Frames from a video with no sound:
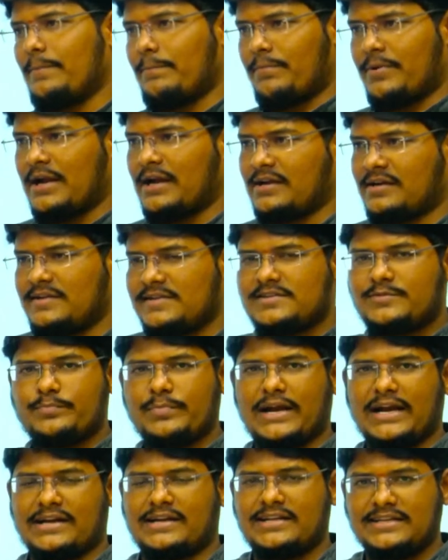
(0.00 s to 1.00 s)
Practice,
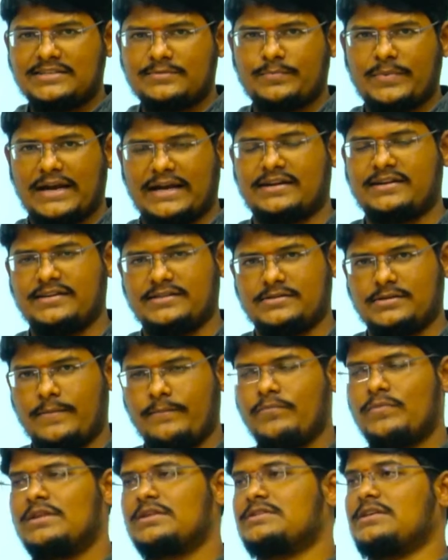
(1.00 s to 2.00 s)
practice, practice.
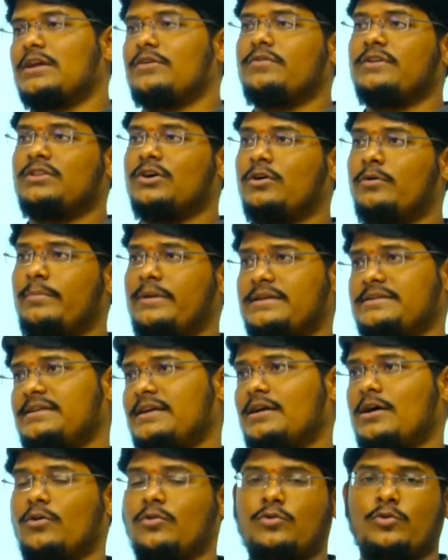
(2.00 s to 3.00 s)
Sir, without basic,
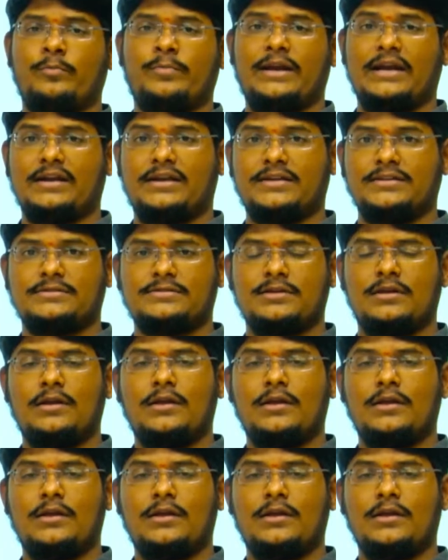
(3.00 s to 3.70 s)
how to practice?